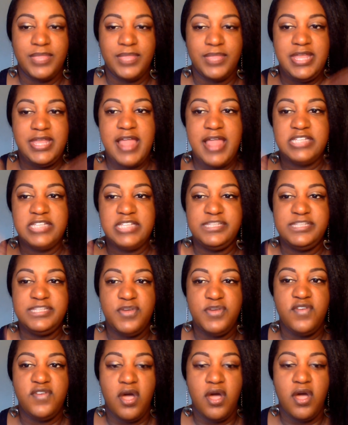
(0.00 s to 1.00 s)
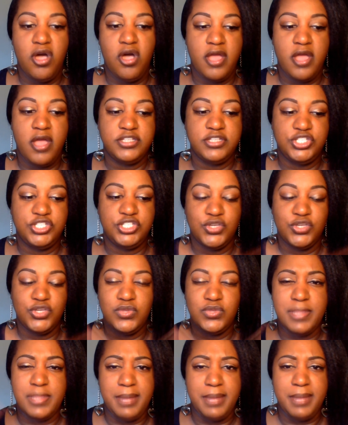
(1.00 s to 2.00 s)
Now let's move on to
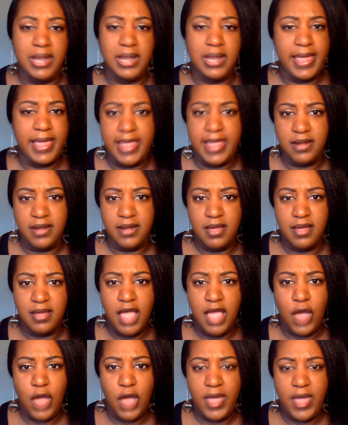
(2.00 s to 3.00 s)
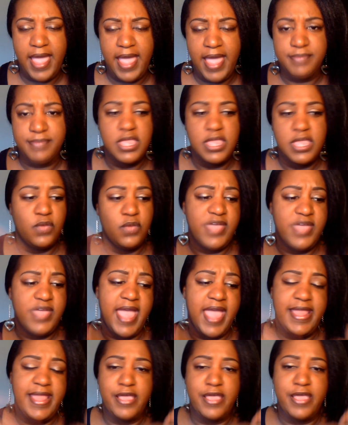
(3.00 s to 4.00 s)
the plan. Okay, we
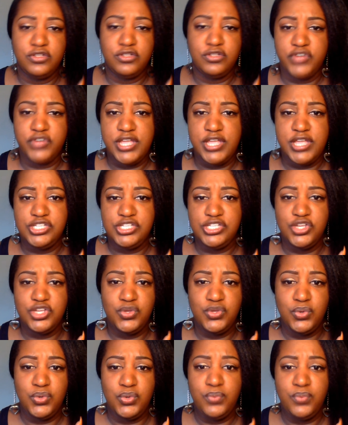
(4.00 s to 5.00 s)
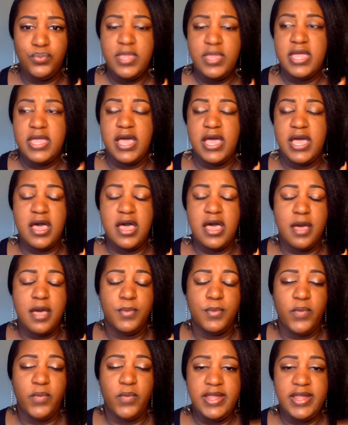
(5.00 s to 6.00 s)
had Eldridge who
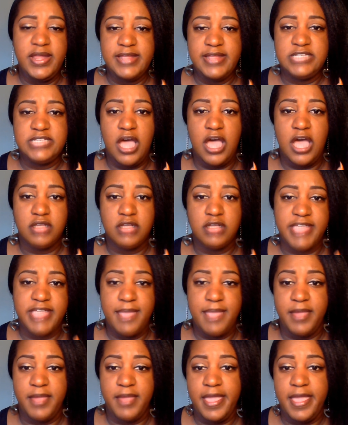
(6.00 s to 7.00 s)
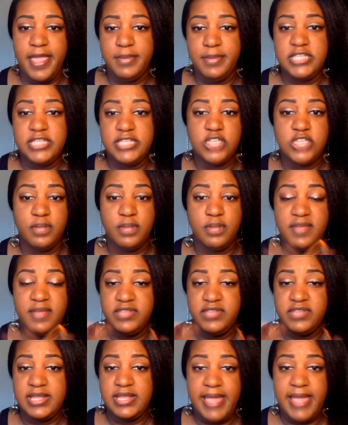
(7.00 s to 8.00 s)
went and talked to Abraham, and he told him
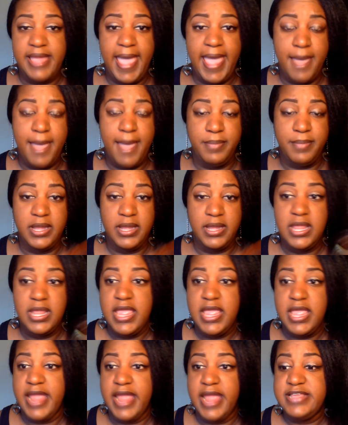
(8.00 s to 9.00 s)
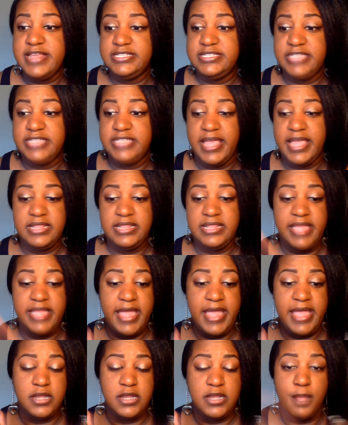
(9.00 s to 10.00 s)
everything that happened, and he said
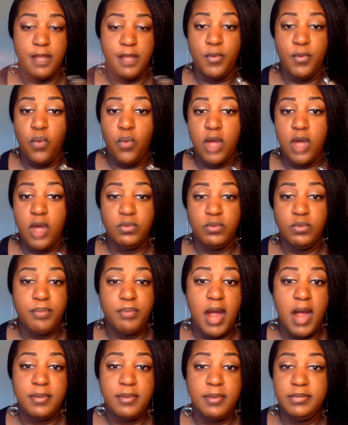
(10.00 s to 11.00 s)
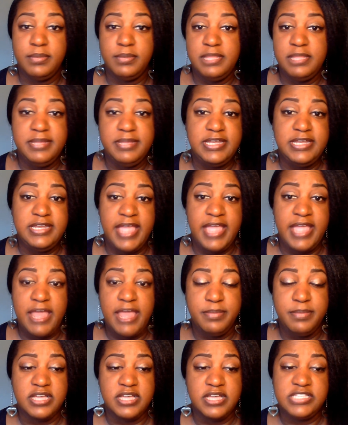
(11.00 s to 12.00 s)
that number one would probably be dead
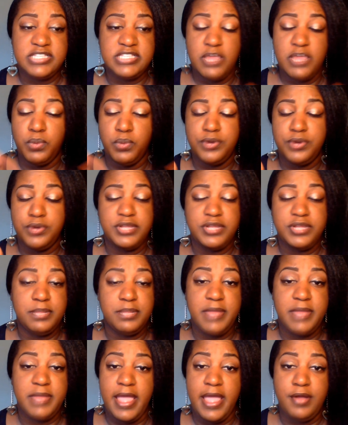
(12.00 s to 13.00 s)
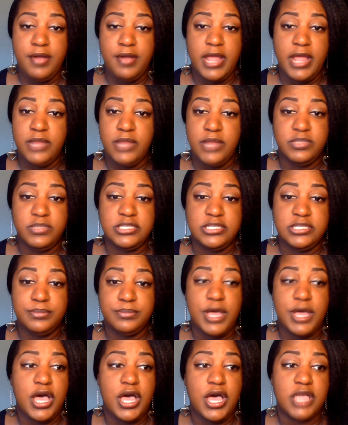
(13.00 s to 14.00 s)
because they riddled him down, honey, with them
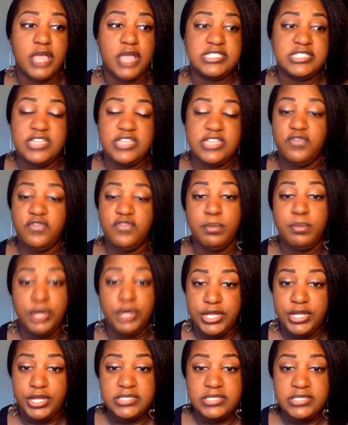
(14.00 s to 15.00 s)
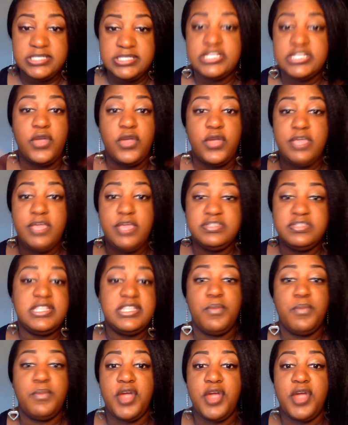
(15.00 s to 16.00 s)
silver bullets, so he was
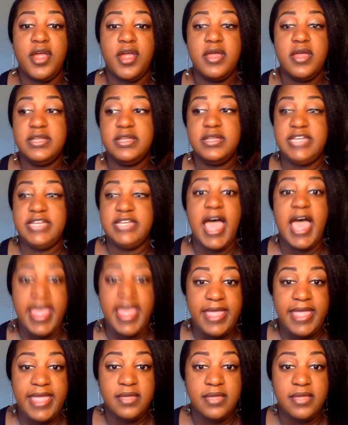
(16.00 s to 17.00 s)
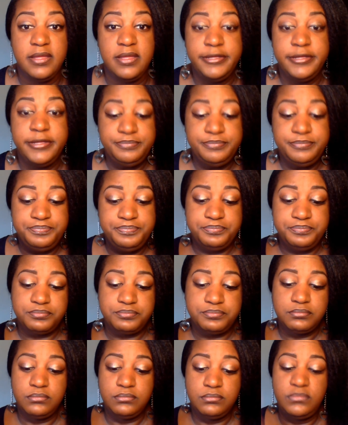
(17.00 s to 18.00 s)
somewhere dying.
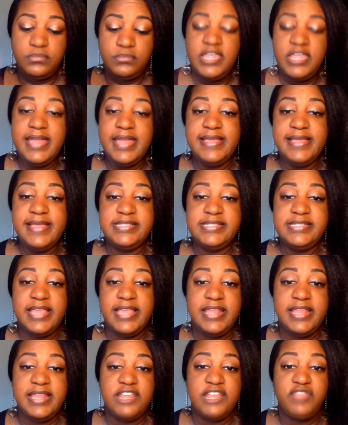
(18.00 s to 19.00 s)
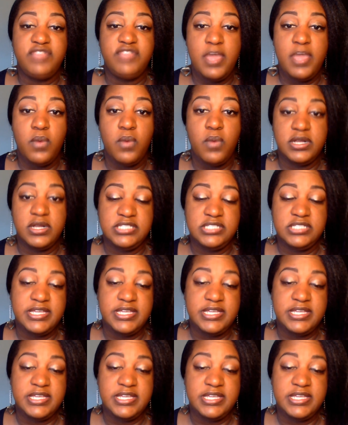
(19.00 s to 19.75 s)
And he said that if they wanted to